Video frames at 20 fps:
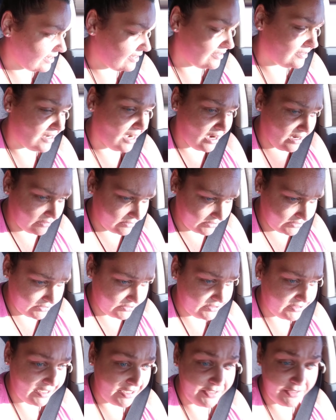and
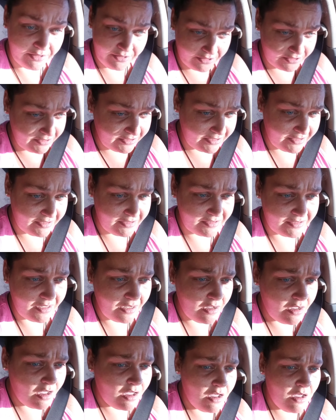doctors and nurses.
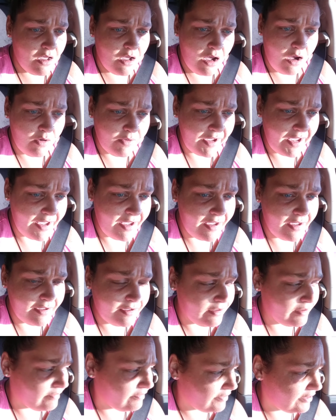
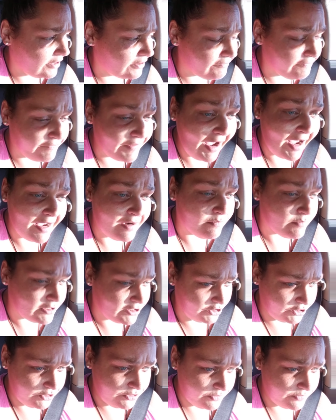Okay, they're fine
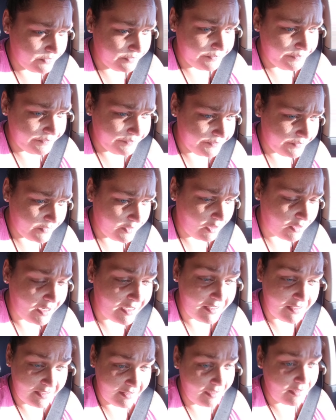with you.
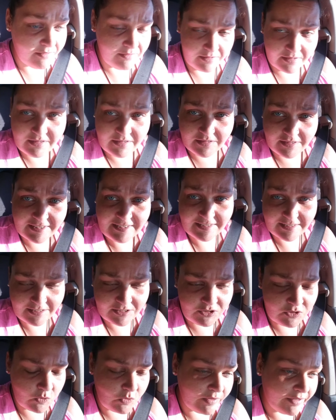Okay, look, this is the
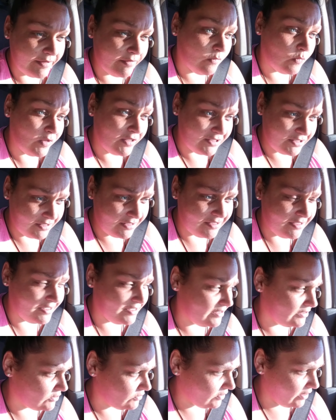story. Went to the
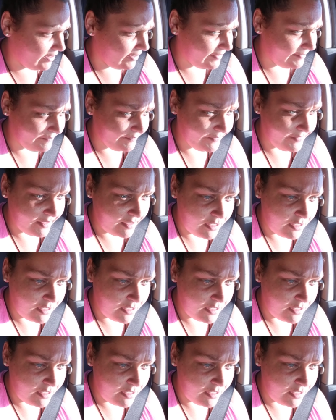dentist, right?